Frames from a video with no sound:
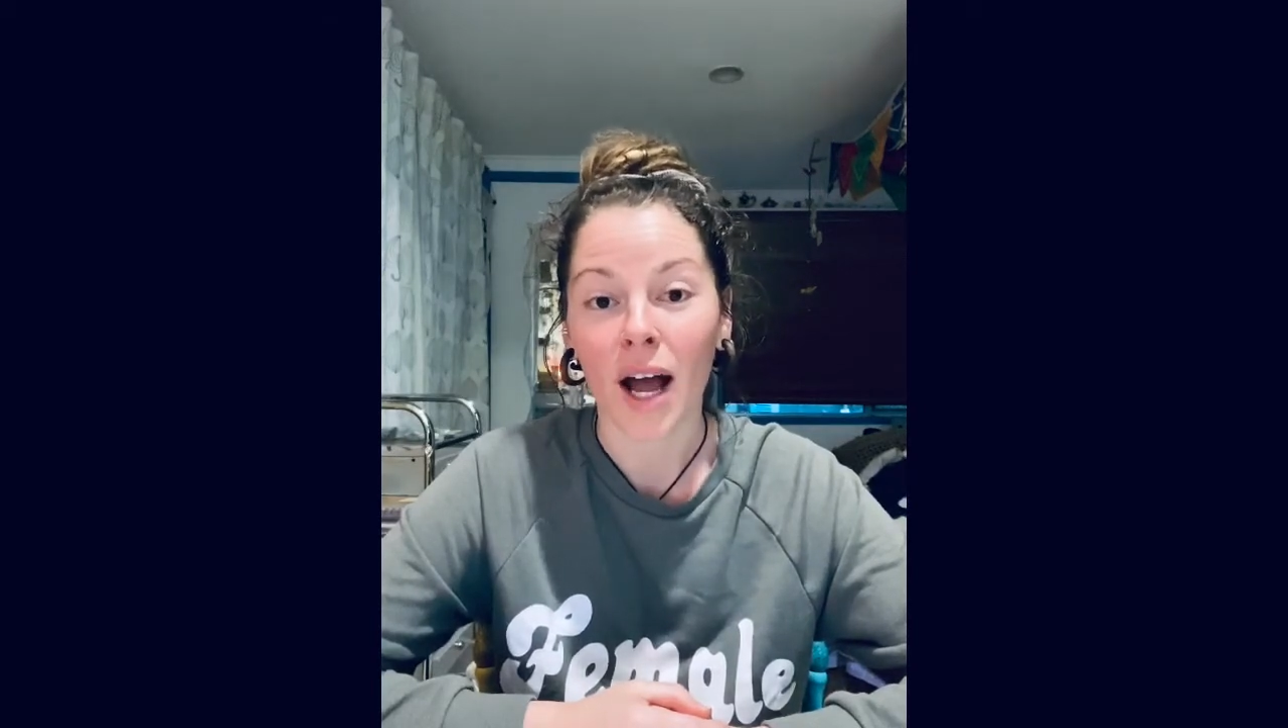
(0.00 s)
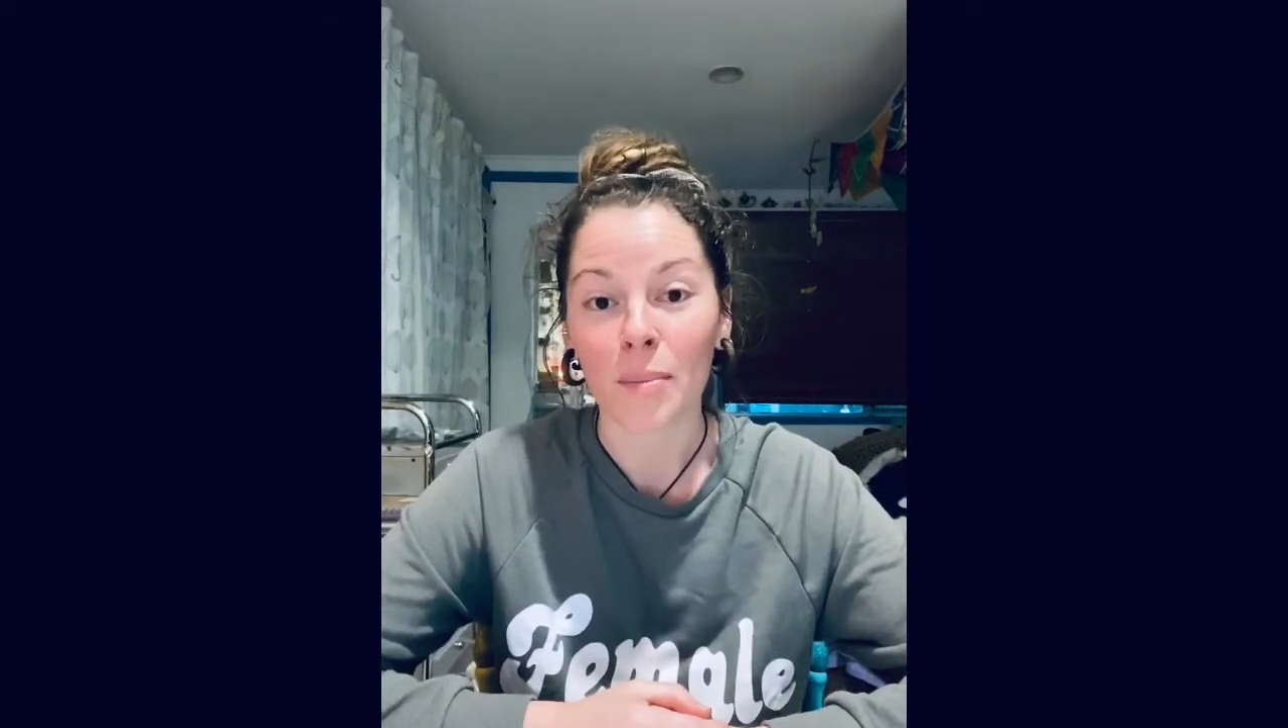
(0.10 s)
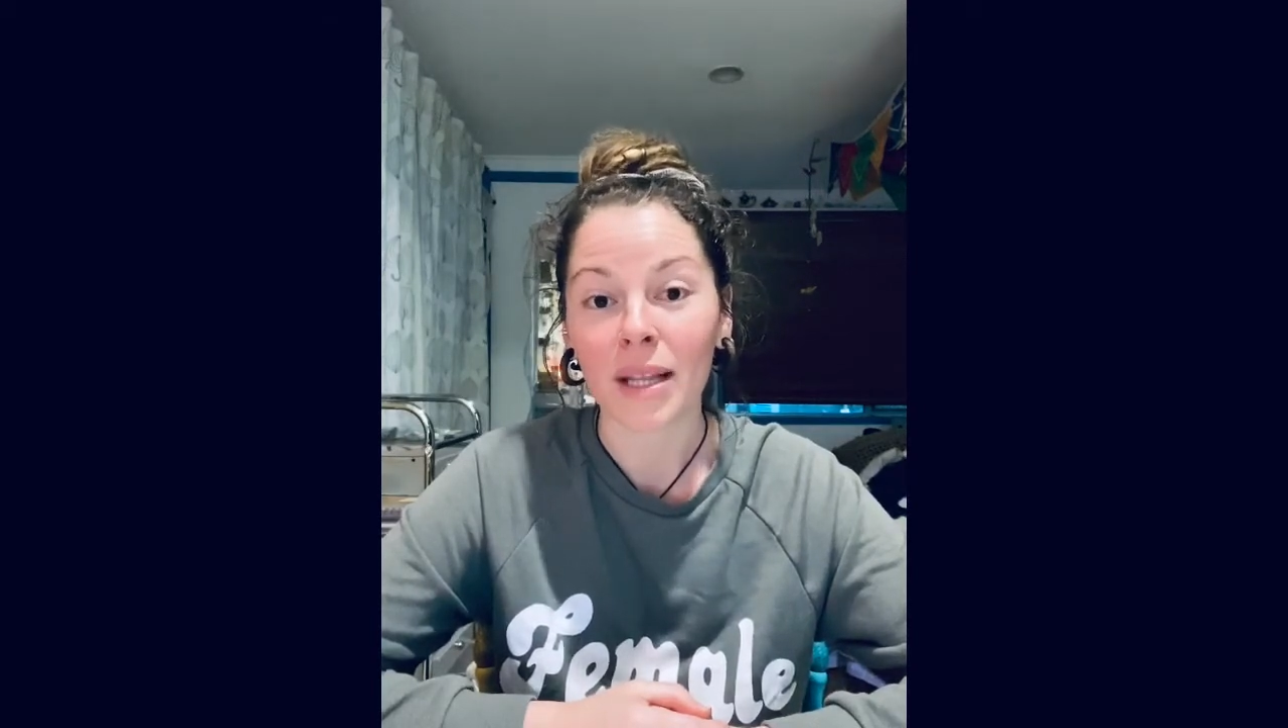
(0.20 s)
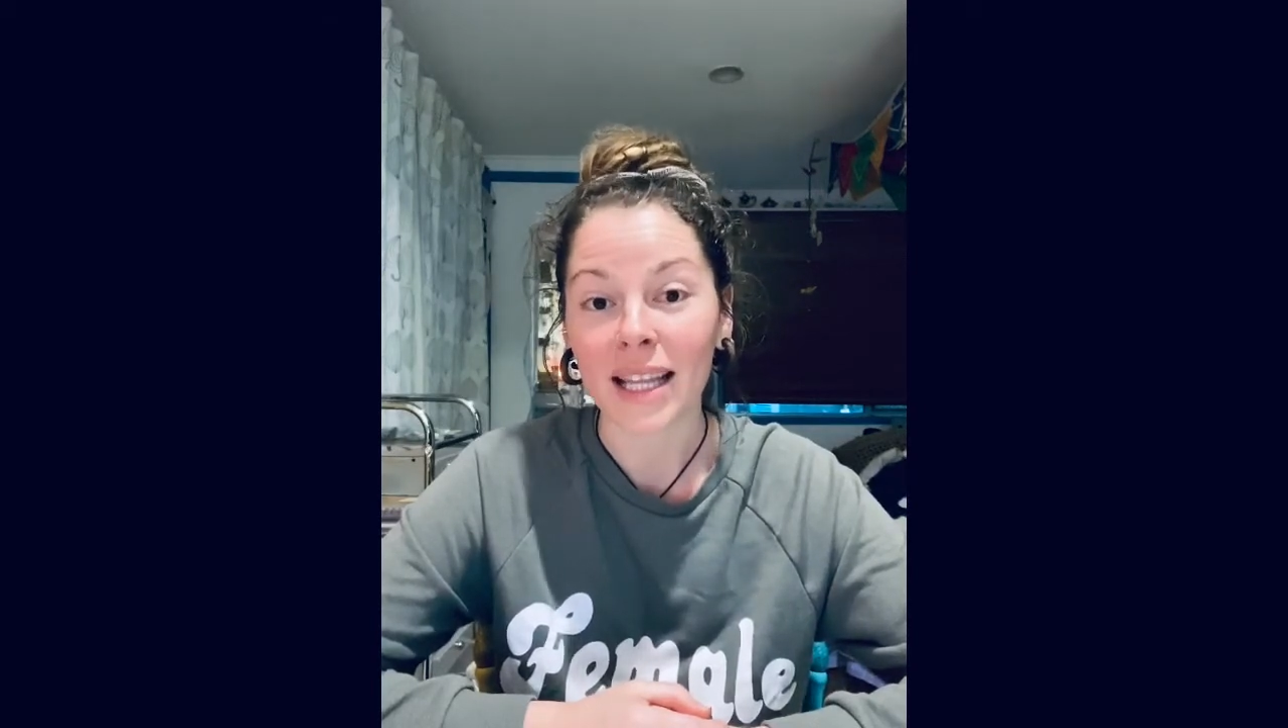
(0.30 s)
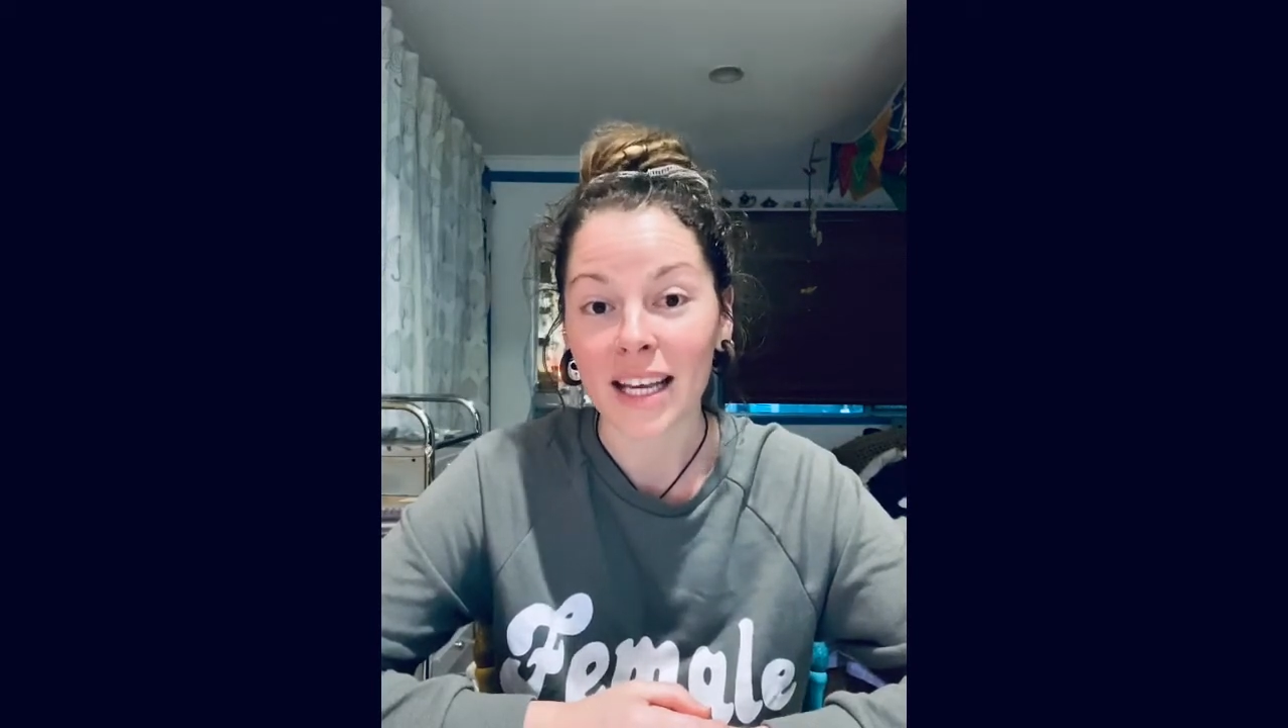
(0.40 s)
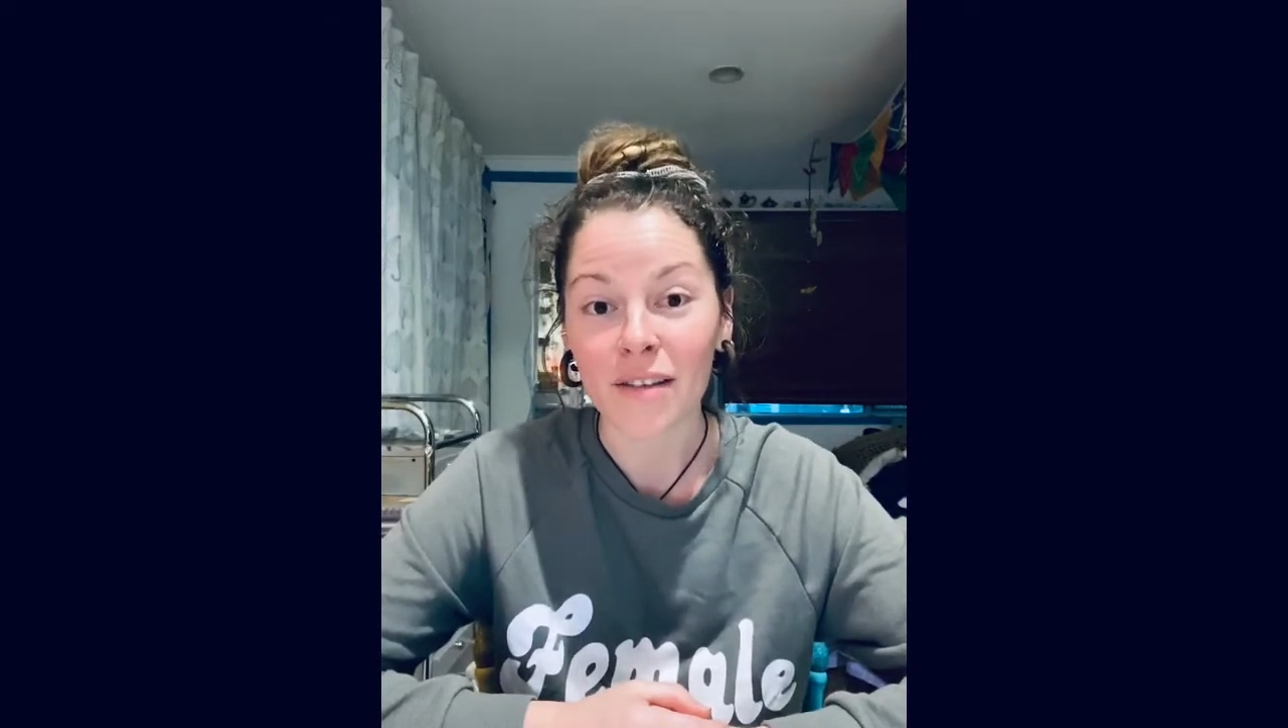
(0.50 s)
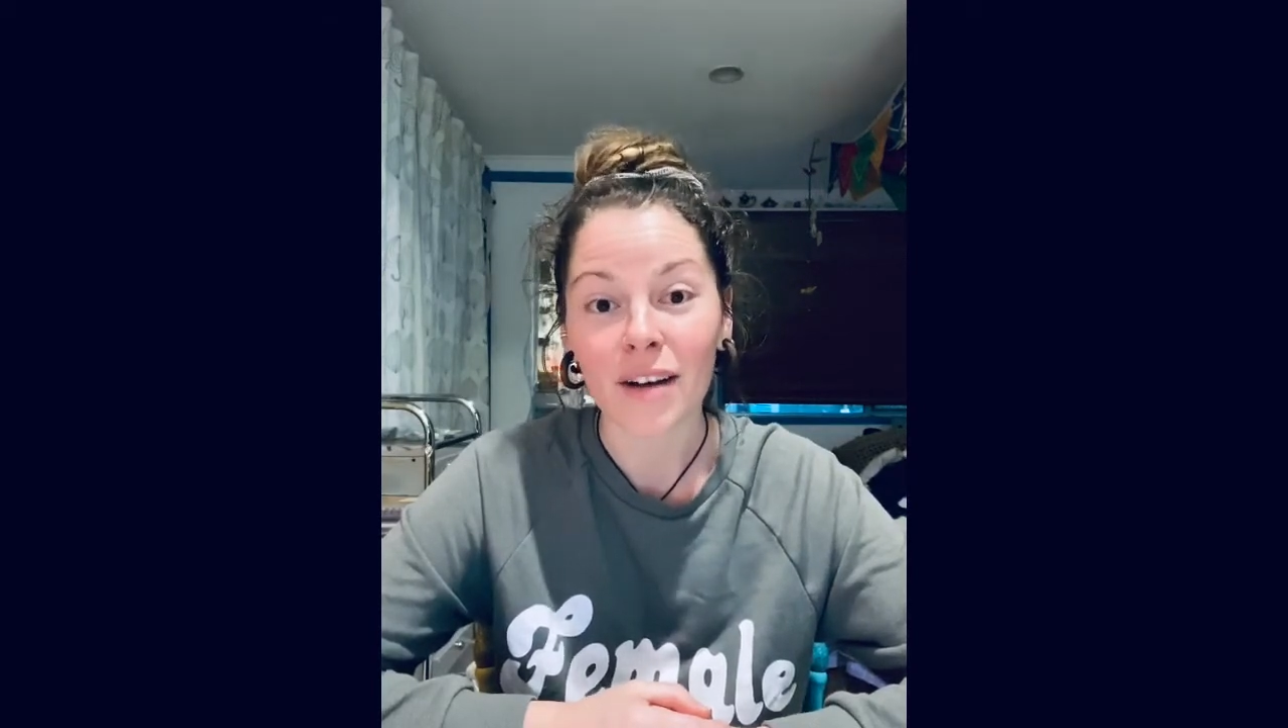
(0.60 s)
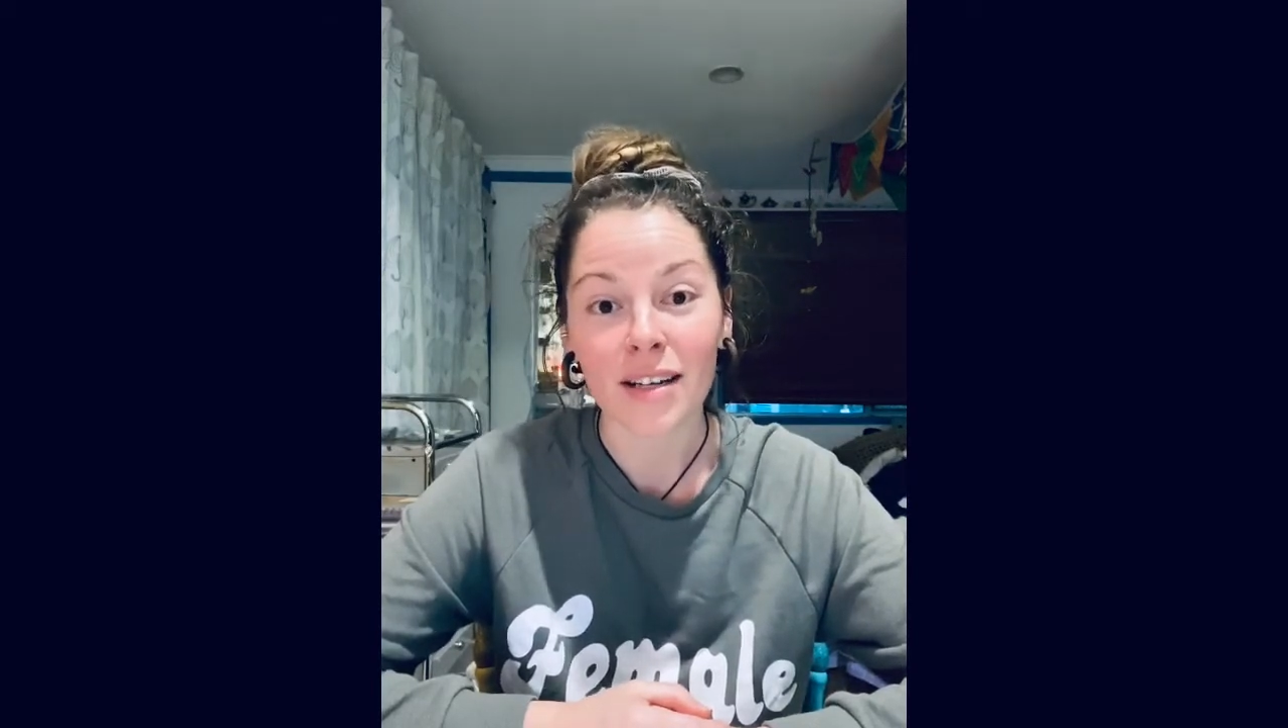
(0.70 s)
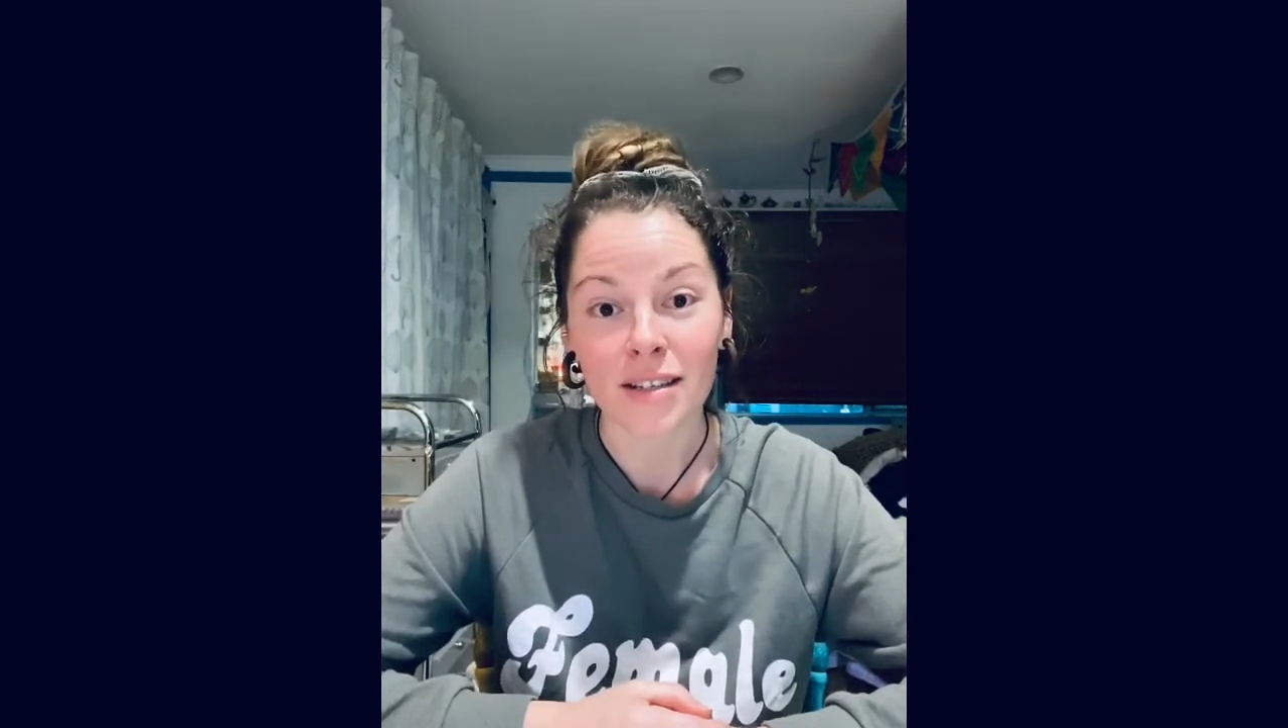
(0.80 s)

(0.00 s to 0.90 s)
believe has